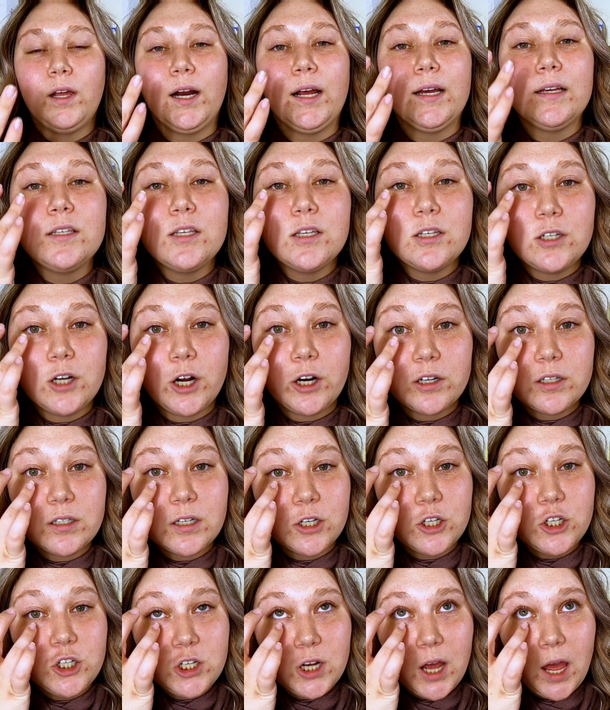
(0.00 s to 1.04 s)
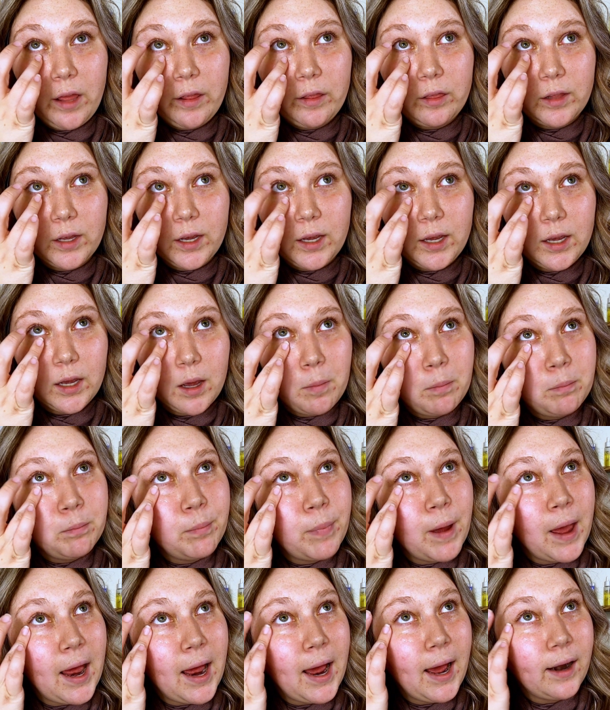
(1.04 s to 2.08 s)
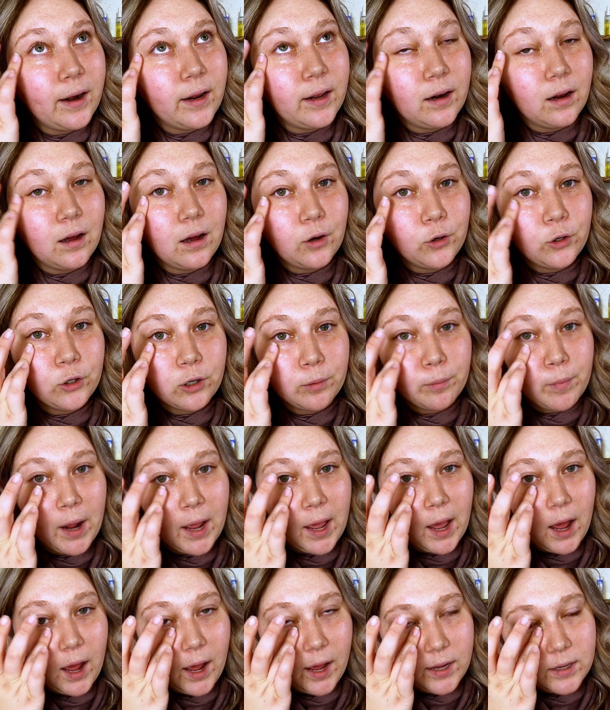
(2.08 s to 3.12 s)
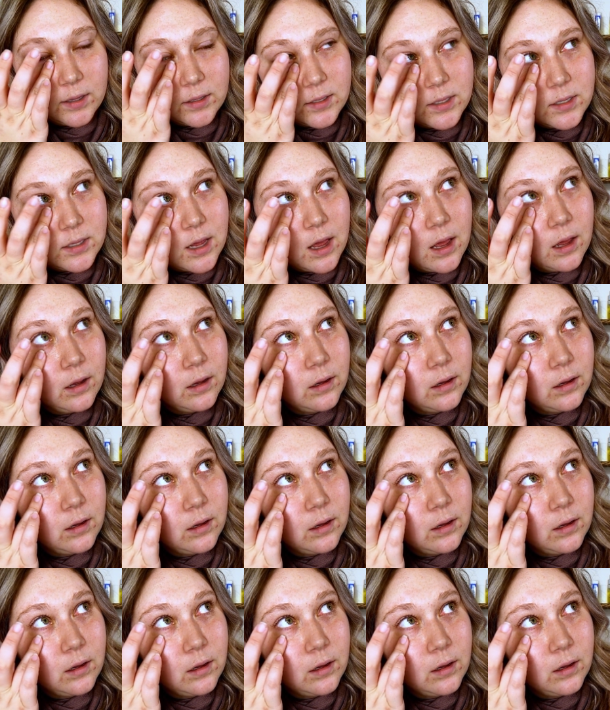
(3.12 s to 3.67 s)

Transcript: Then I start to gently pat it under my eyes.